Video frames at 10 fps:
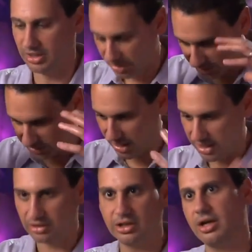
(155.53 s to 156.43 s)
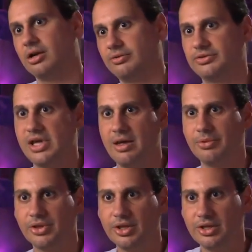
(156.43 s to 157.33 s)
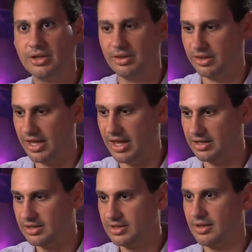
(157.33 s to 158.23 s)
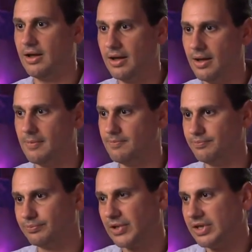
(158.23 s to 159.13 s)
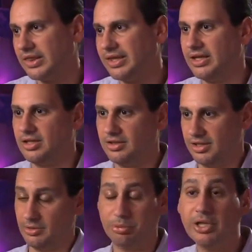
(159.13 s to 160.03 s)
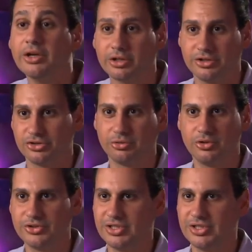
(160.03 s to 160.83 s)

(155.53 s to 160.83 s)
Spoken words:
an entire layer of depth that the player controls.